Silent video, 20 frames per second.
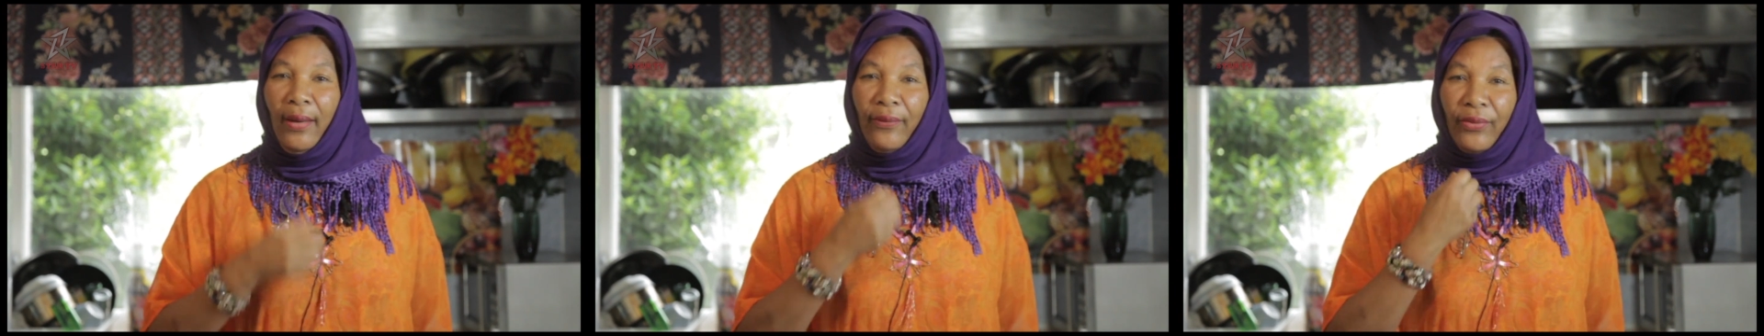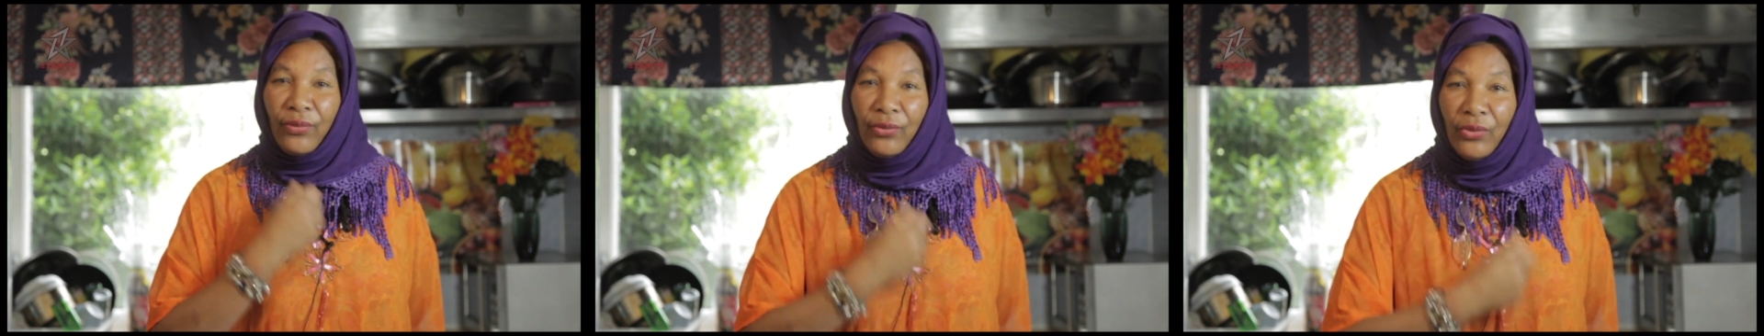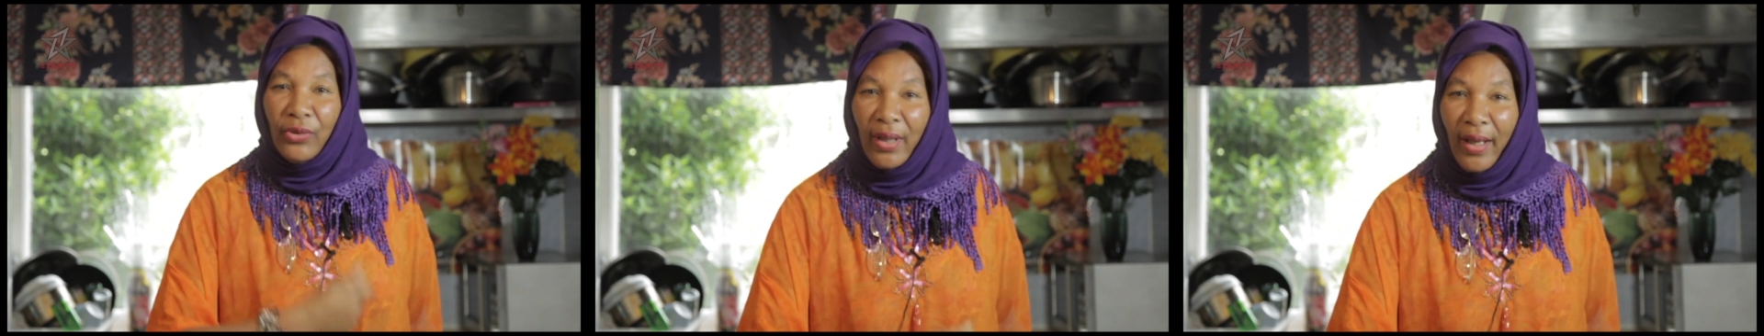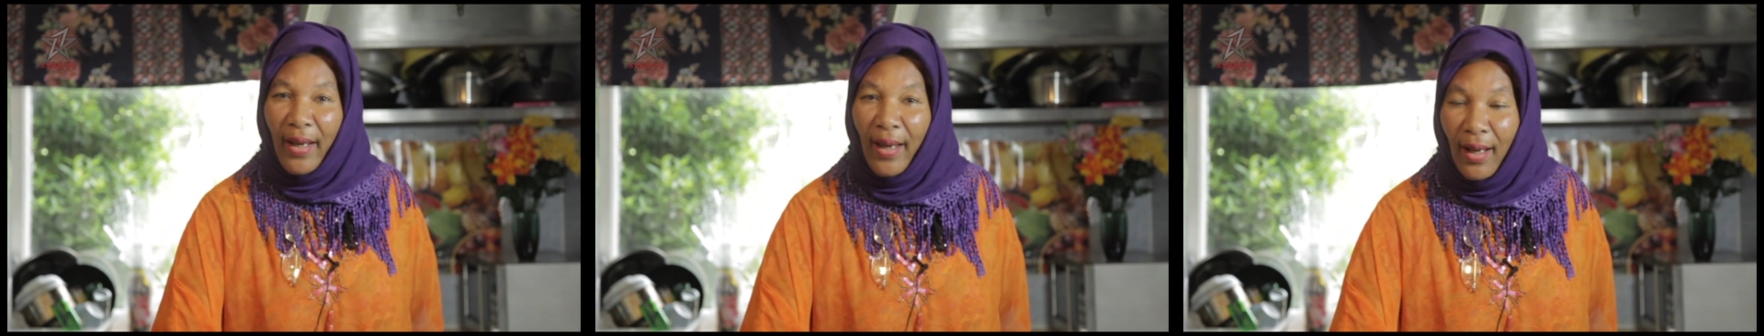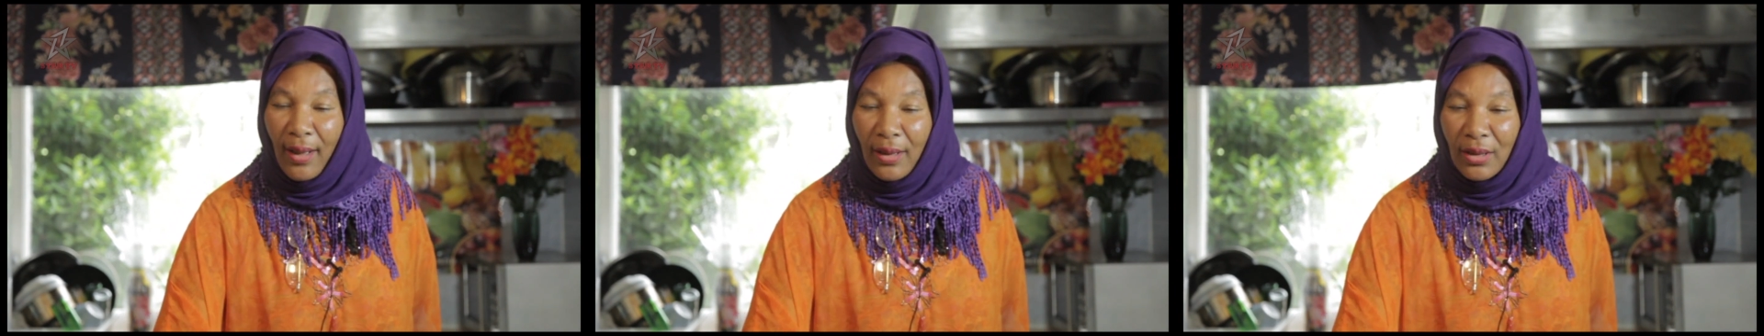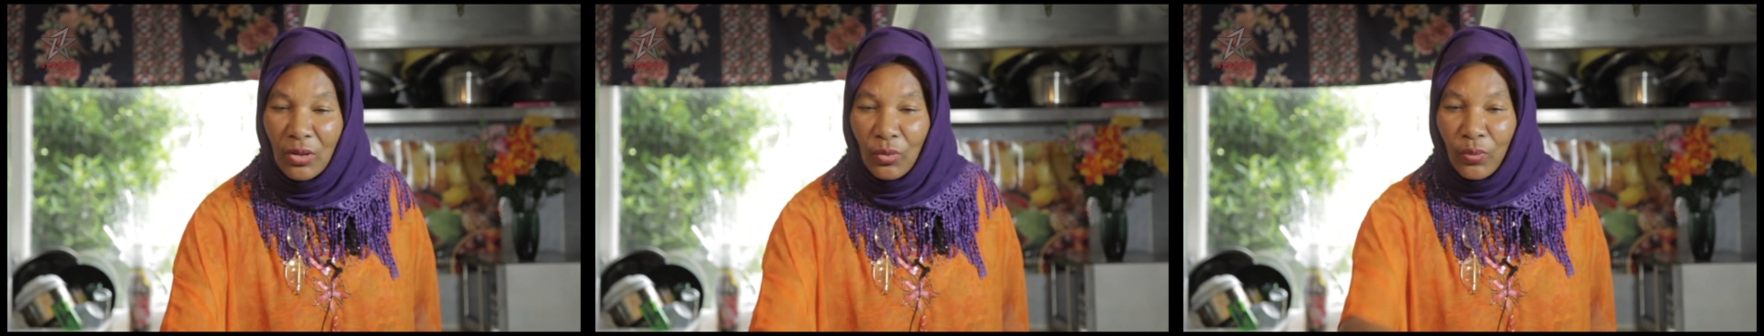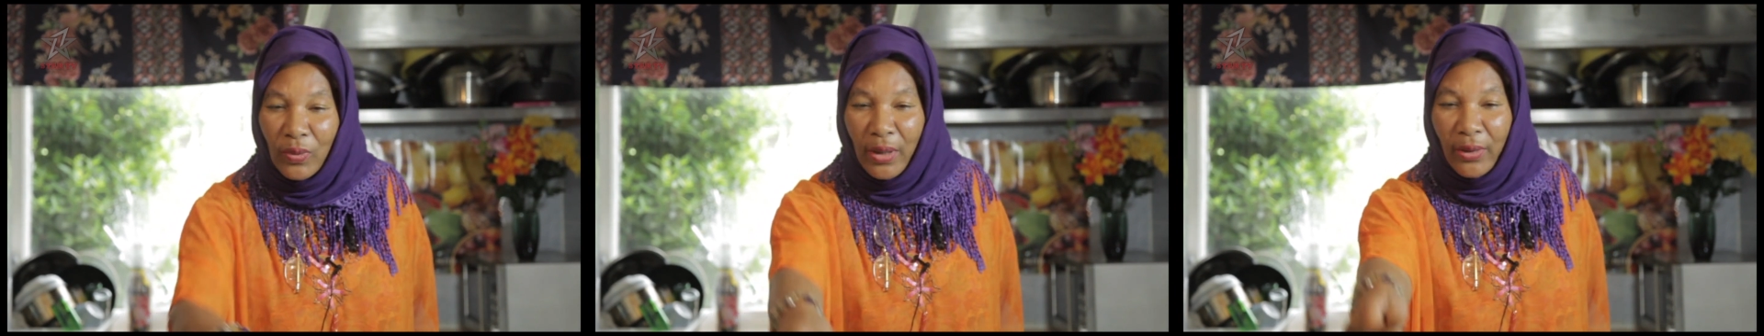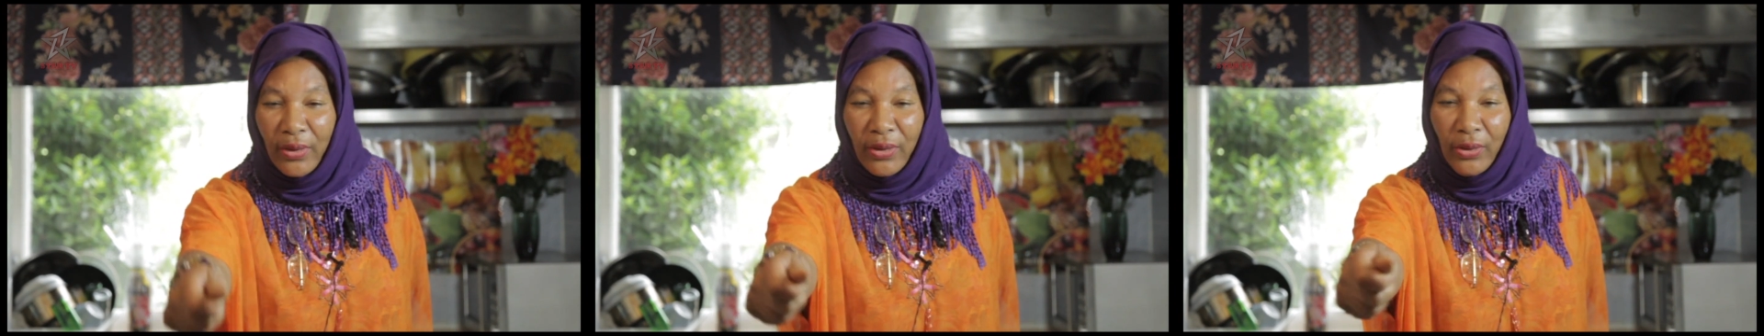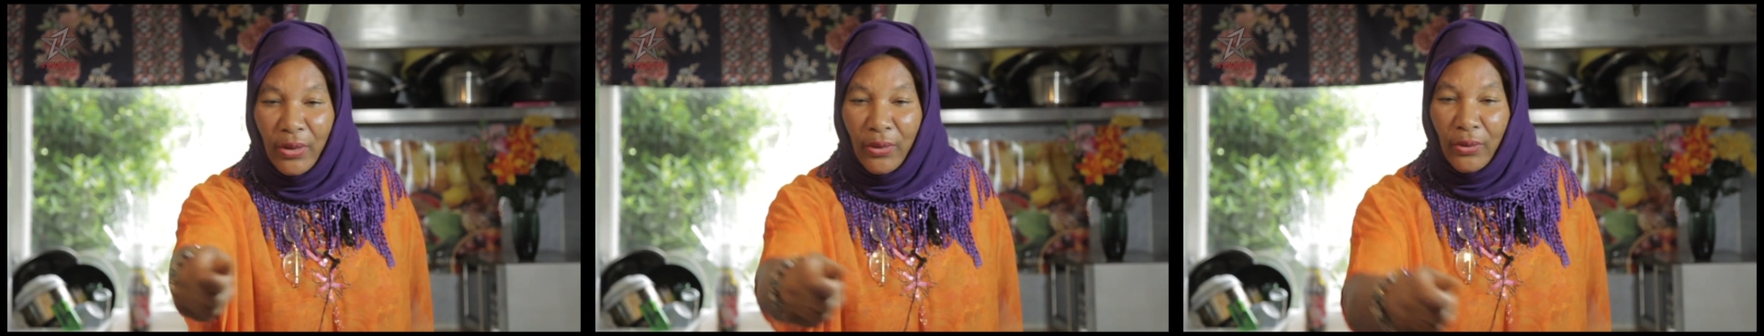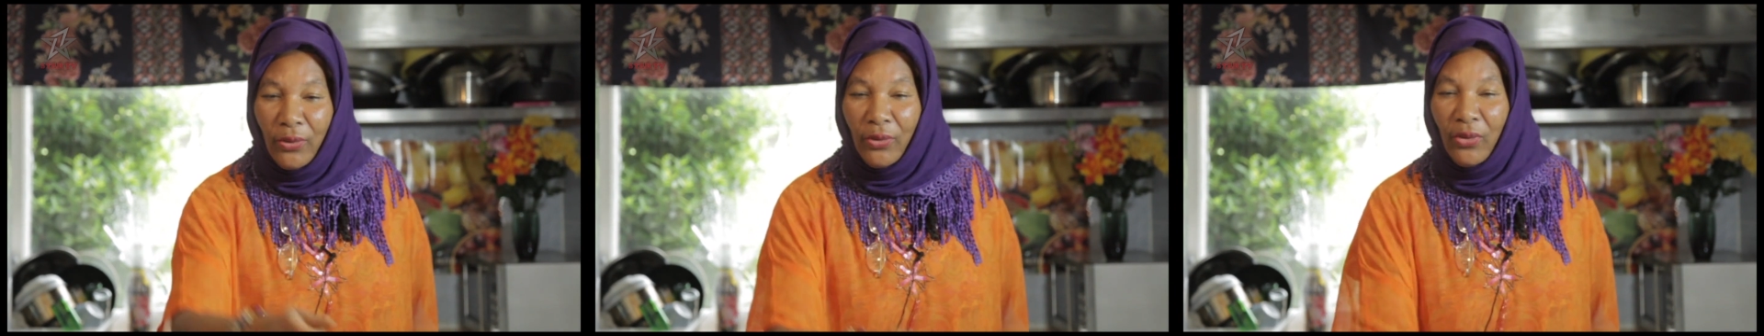Through the housework,
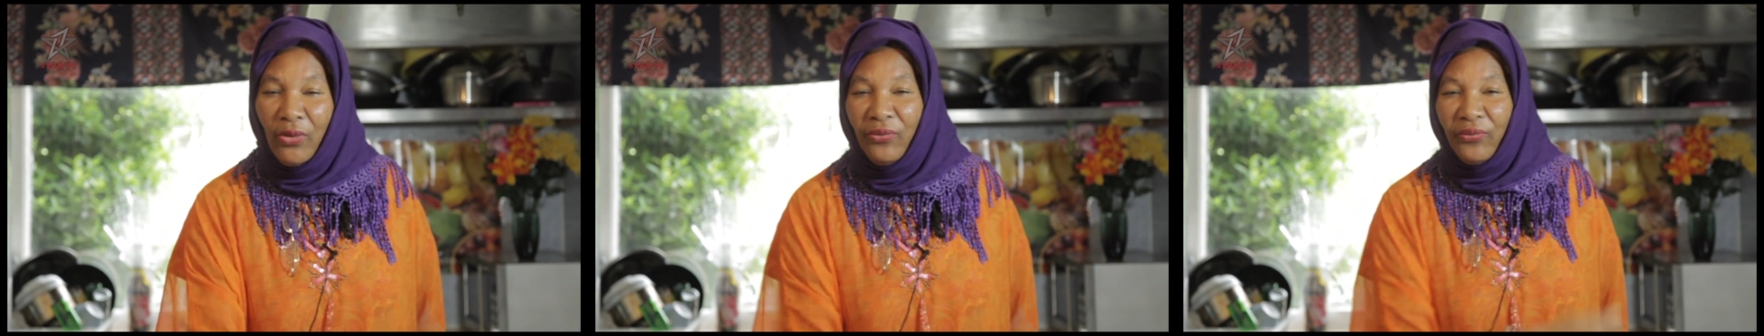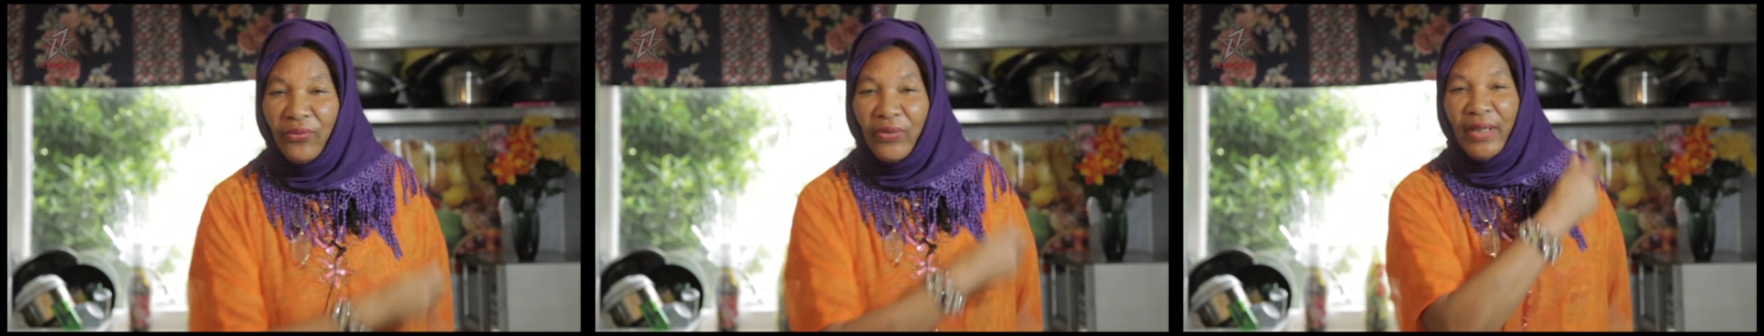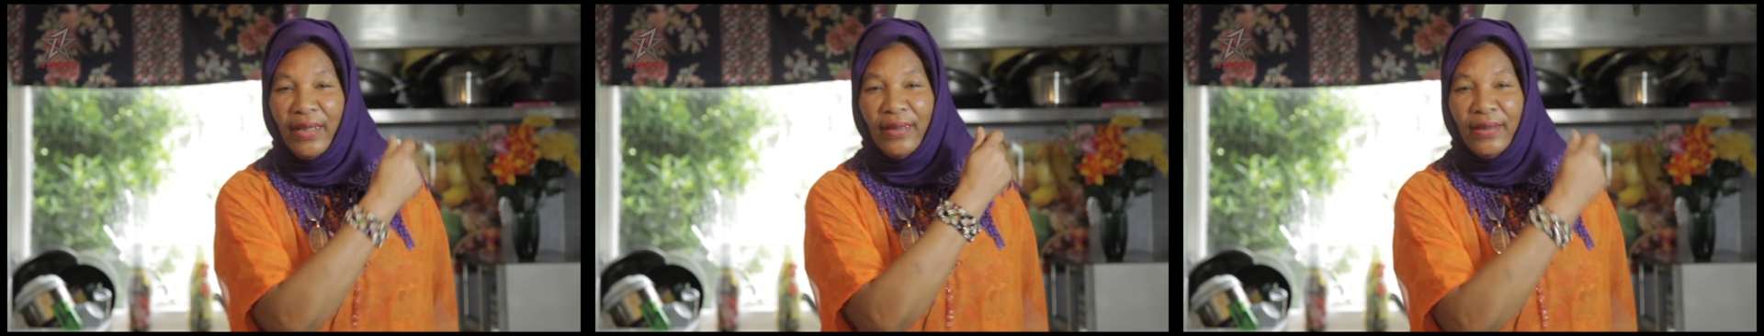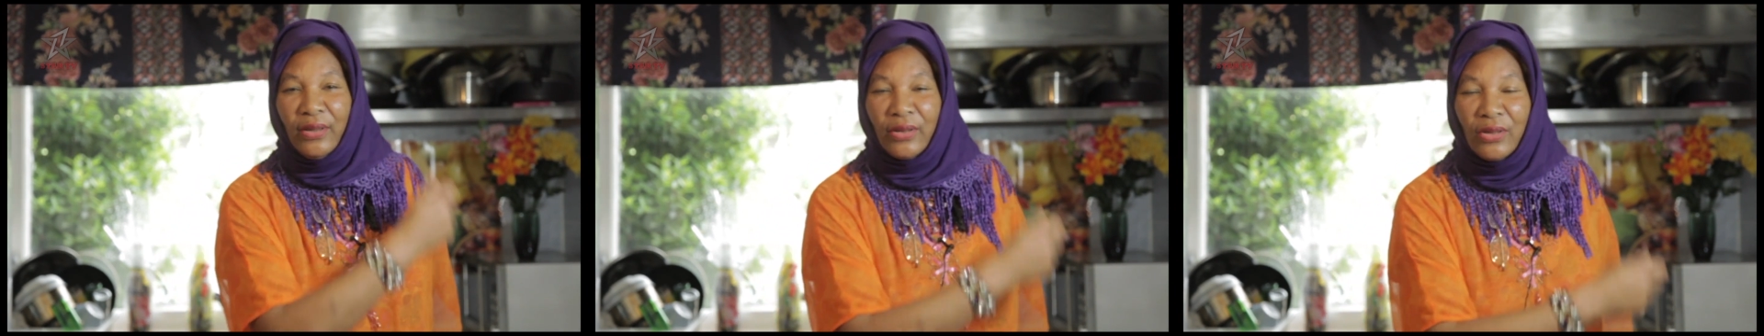you're hoovering,